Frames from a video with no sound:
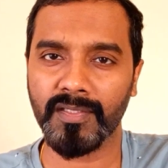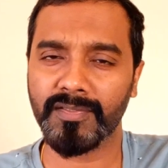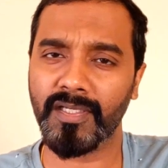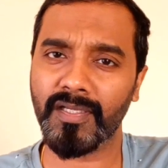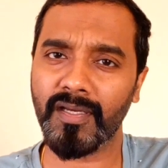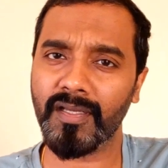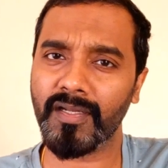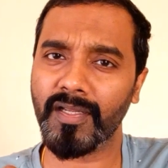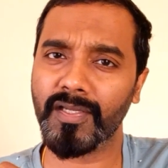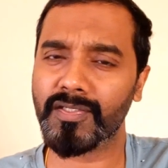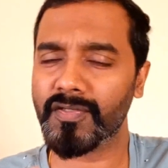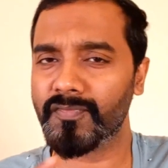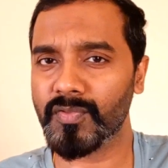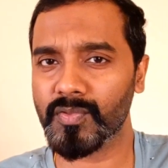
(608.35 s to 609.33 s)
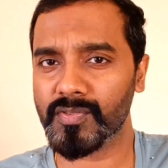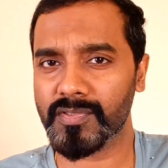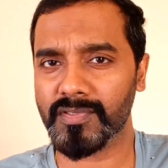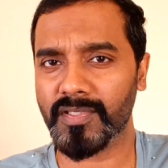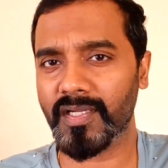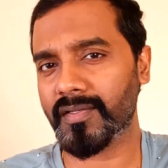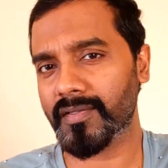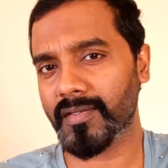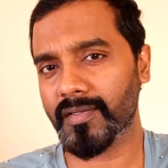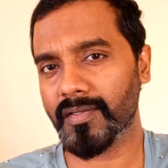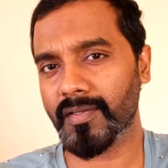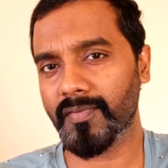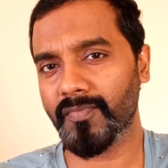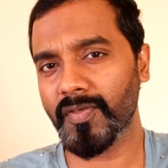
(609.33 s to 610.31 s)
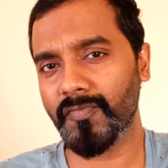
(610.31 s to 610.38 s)
There are interviews that
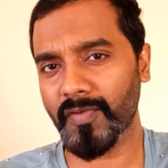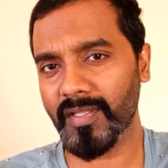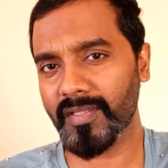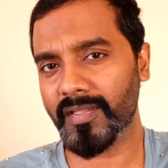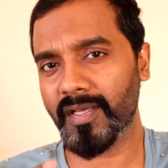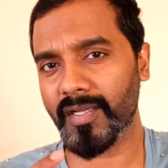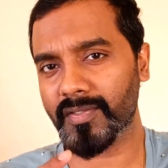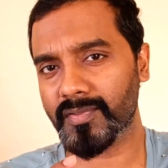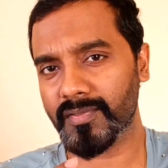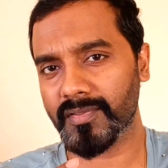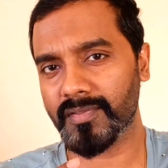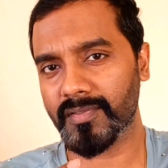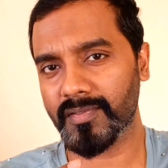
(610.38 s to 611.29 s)
we feel that